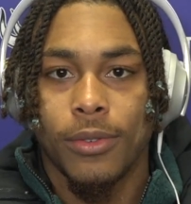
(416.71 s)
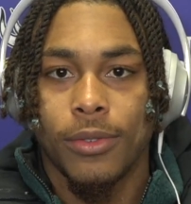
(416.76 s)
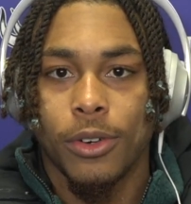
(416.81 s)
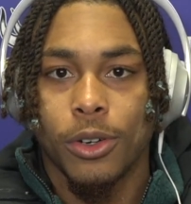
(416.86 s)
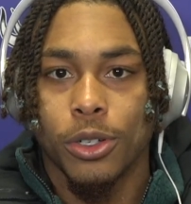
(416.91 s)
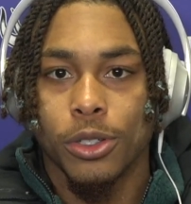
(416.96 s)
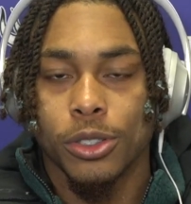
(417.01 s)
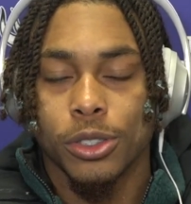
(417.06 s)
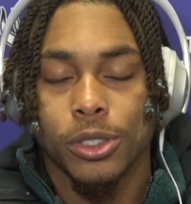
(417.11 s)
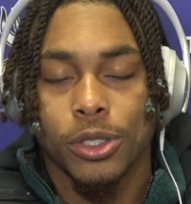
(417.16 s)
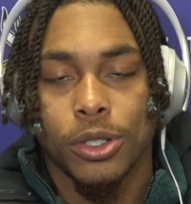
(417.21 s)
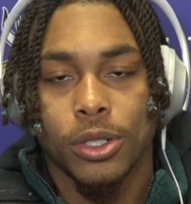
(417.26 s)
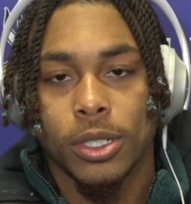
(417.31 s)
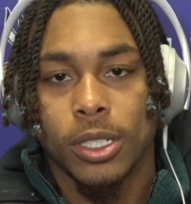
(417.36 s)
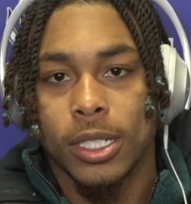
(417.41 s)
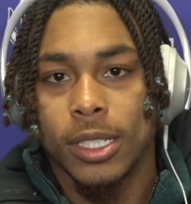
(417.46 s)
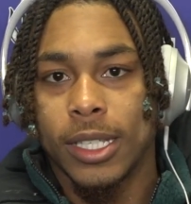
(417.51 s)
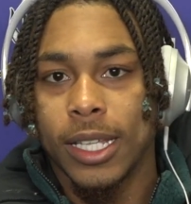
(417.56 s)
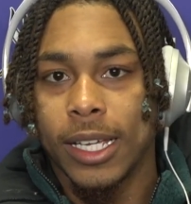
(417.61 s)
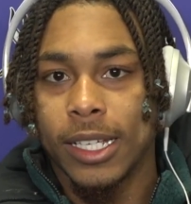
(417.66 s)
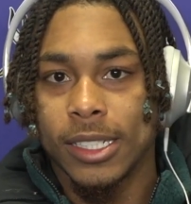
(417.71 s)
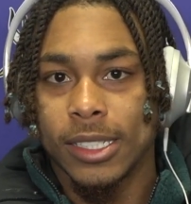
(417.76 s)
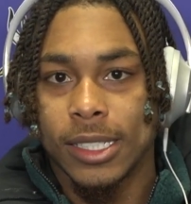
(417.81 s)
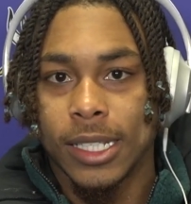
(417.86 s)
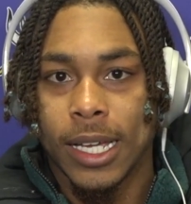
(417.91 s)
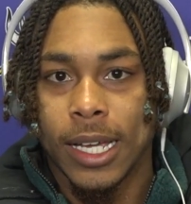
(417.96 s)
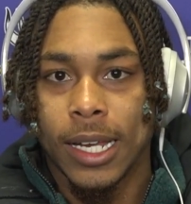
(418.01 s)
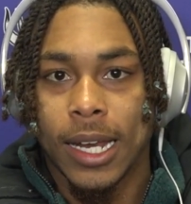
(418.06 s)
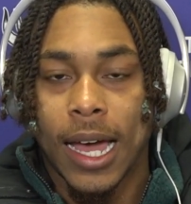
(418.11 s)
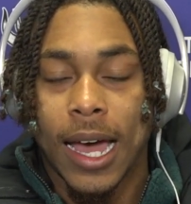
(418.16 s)
focus on the things
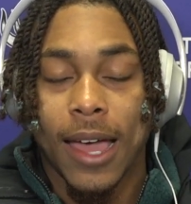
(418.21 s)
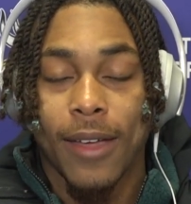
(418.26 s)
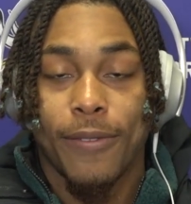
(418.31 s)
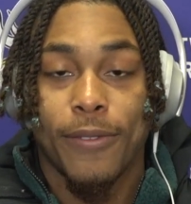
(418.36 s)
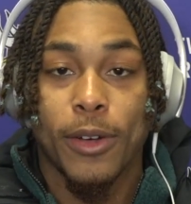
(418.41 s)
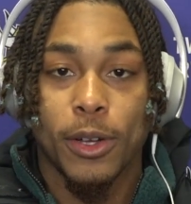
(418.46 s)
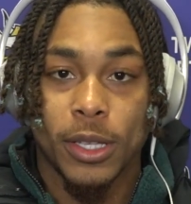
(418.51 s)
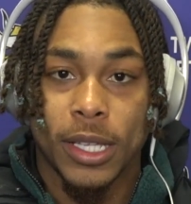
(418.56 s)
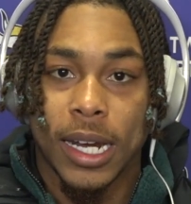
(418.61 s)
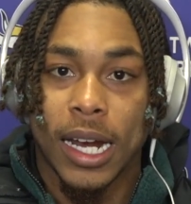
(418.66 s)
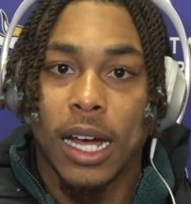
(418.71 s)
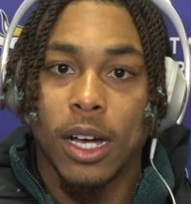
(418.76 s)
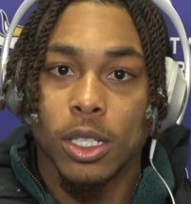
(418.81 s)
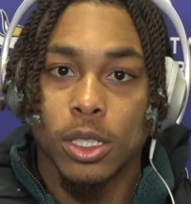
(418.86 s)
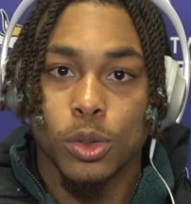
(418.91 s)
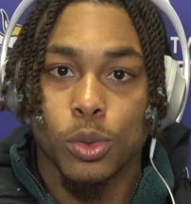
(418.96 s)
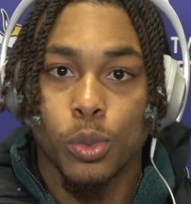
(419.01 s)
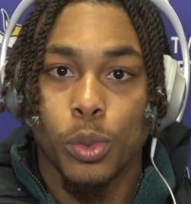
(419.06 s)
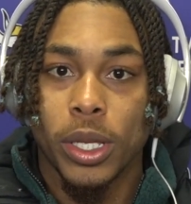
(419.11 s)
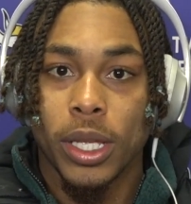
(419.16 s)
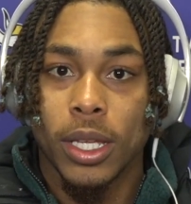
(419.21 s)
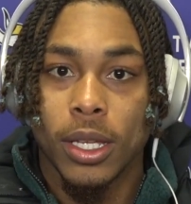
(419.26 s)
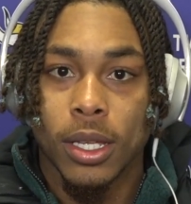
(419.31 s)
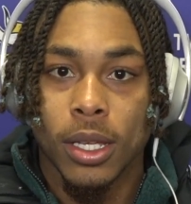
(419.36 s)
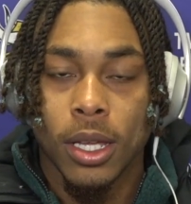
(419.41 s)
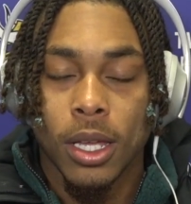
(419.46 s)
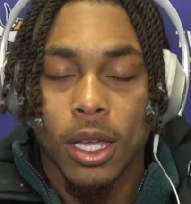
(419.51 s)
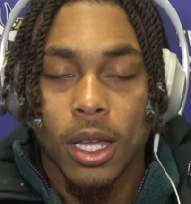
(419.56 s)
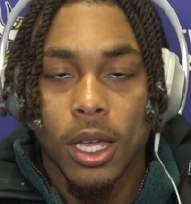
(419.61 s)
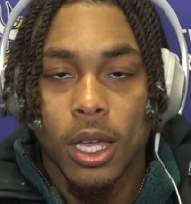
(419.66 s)
that I felt that I was
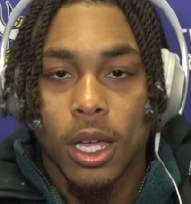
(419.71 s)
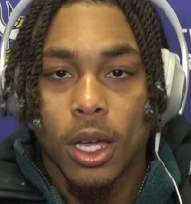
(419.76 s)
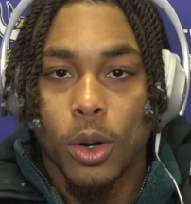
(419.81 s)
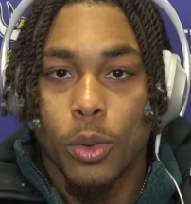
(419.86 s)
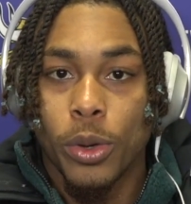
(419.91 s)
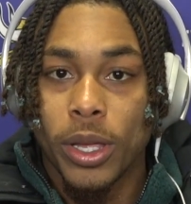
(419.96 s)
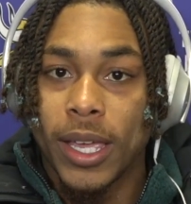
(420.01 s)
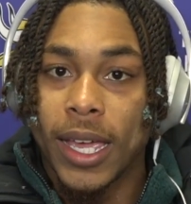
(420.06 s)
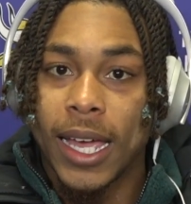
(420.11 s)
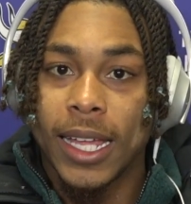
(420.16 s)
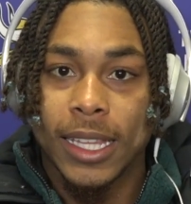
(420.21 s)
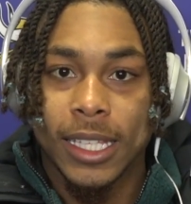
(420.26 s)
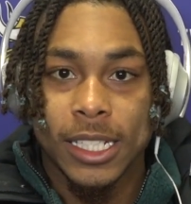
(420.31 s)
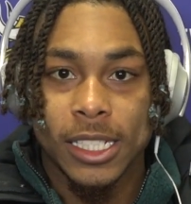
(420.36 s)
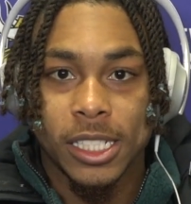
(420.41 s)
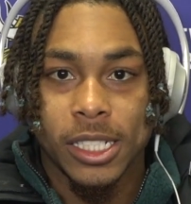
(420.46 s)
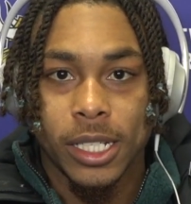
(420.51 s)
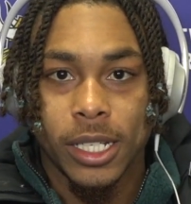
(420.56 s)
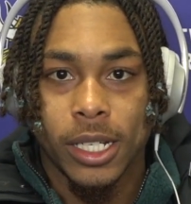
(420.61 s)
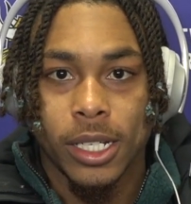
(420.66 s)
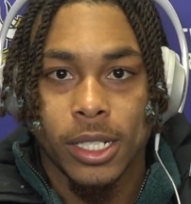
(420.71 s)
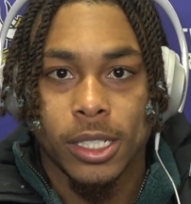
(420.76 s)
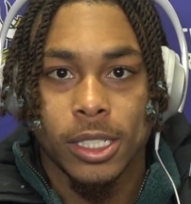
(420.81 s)
weak at this year.